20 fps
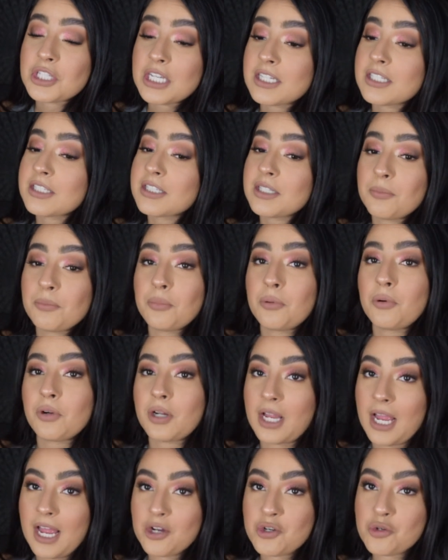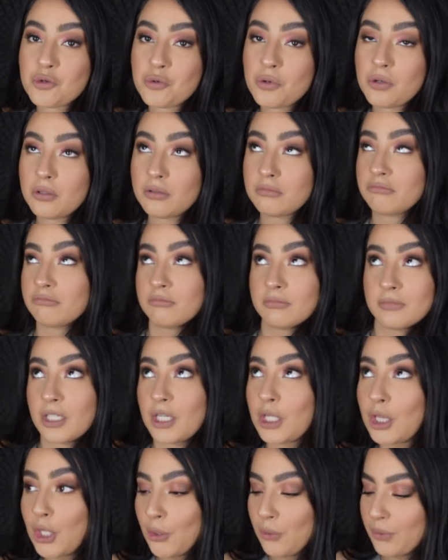like simple casual
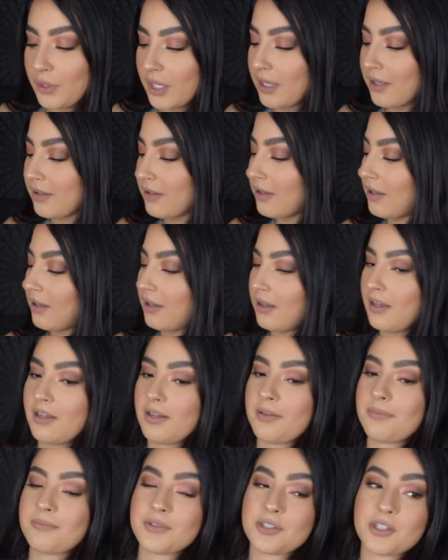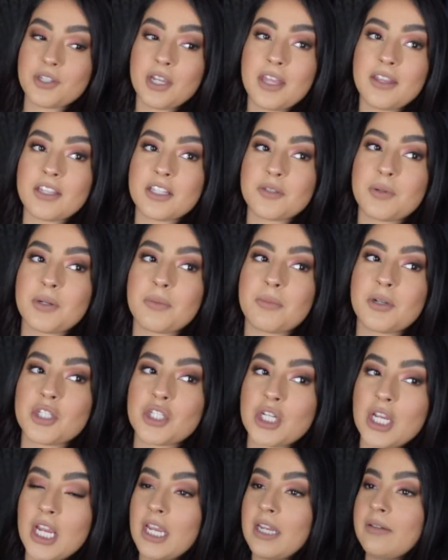clothing. Um, so yeah, that's pretty much
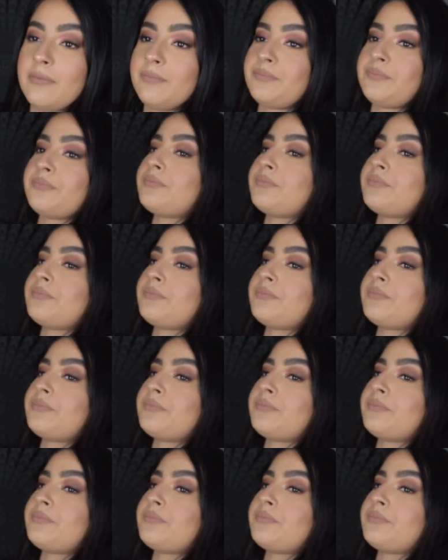it.